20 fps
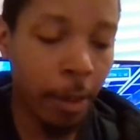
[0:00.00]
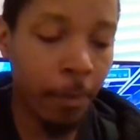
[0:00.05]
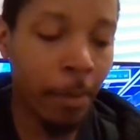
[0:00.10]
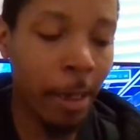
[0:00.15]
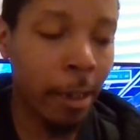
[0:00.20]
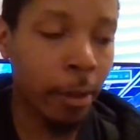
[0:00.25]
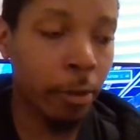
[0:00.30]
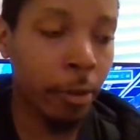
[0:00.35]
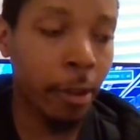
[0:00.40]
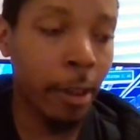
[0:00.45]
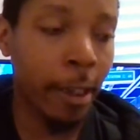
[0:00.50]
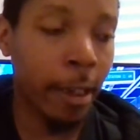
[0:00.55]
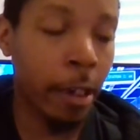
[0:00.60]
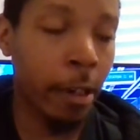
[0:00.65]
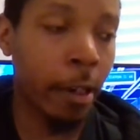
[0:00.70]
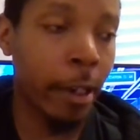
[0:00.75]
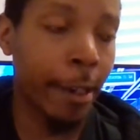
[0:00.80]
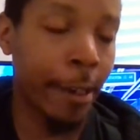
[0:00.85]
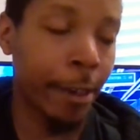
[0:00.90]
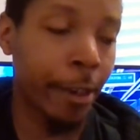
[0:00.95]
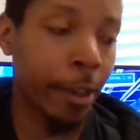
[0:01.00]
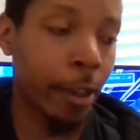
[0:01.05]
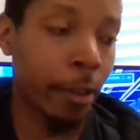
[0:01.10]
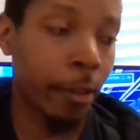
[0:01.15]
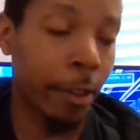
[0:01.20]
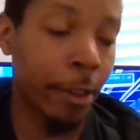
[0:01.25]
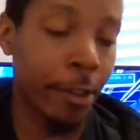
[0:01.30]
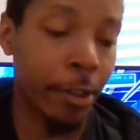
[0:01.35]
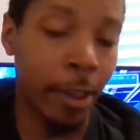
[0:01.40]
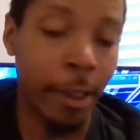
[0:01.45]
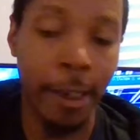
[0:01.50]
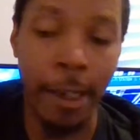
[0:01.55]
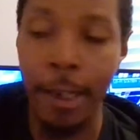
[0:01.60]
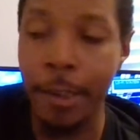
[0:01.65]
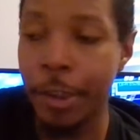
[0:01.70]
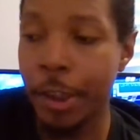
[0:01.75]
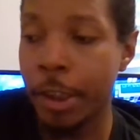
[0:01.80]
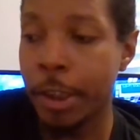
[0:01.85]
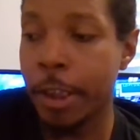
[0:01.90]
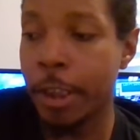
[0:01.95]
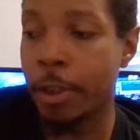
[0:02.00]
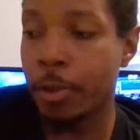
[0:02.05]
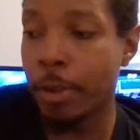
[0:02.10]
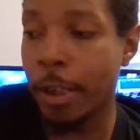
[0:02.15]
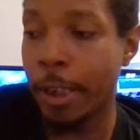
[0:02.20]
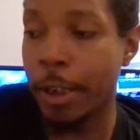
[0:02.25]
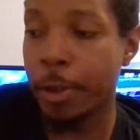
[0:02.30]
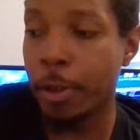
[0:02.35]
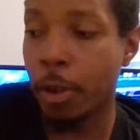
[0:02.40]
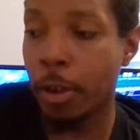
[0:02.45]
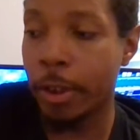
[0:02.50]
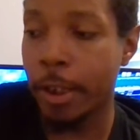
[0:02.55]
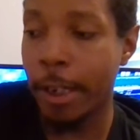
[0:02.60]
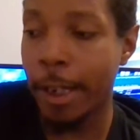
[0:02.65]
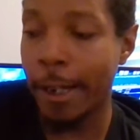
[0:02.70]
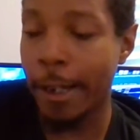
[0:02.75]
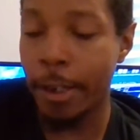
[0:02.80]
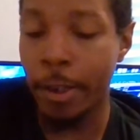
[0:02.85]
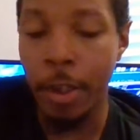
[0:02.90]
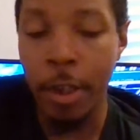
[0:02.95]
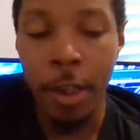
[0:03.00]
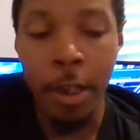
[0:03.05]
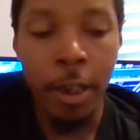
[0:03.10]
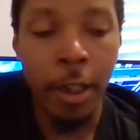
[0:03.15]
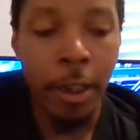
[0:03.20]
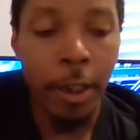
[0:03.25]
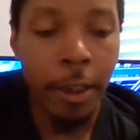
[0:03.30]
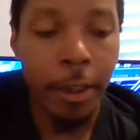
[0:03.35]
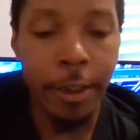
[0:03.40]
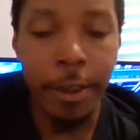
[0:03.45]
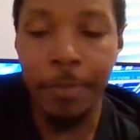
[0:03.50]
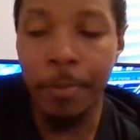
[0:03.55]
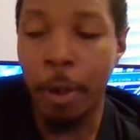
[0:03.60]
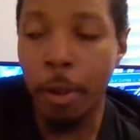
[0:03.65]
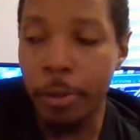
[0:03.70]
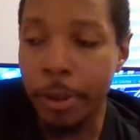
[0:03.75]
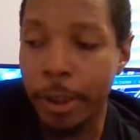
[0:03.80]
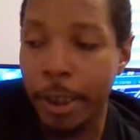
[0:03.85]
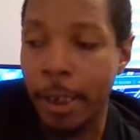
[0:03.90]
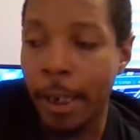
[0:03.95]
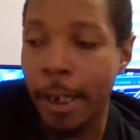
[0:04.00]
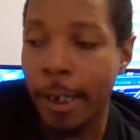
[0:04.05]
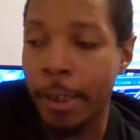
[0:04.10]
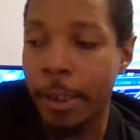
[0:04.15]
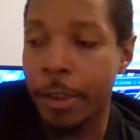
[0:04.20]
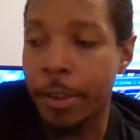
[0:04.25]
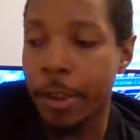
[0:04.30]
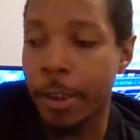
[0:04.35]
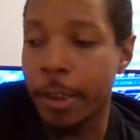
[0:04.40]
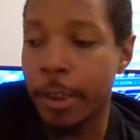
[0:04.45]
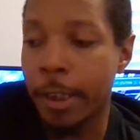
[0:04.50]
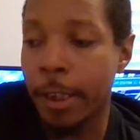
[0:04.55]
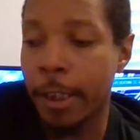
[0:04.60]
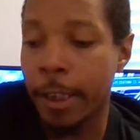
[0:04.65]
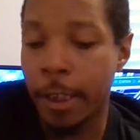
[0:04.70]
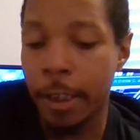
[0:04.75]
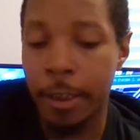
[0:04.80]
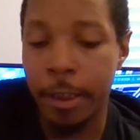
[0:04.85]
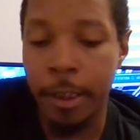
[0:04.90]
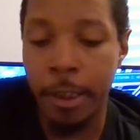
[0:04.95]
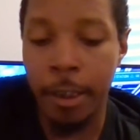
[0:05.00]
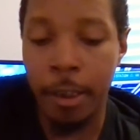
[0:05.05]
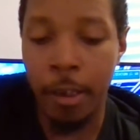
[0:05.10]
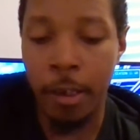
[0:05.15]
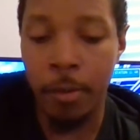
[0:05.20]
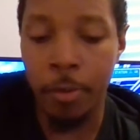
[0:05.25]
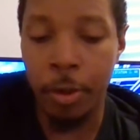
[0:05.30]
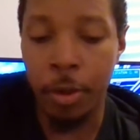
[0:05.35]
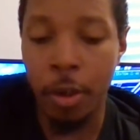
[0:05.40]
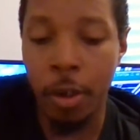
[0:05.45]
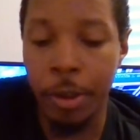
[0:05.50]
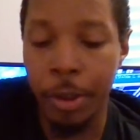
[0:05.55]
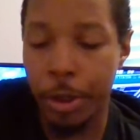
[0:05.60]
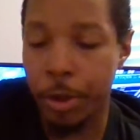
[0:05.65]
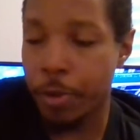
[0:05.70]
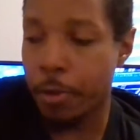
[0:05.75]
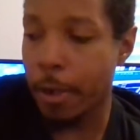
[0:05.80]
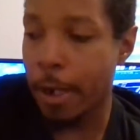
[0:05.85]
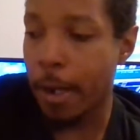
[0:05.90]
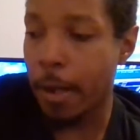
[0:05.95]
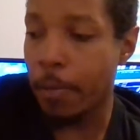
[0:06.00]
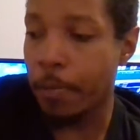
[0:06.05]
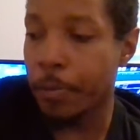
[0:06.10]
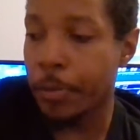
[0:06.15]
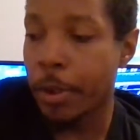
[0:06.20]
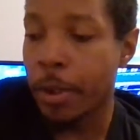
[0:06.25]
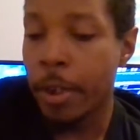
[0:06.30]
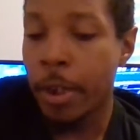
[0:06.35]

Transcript: And Michael's like, all right, you know what, listen, I gotta sit there and try to talk to that Smoltz guy to sit there and get the charges dropped.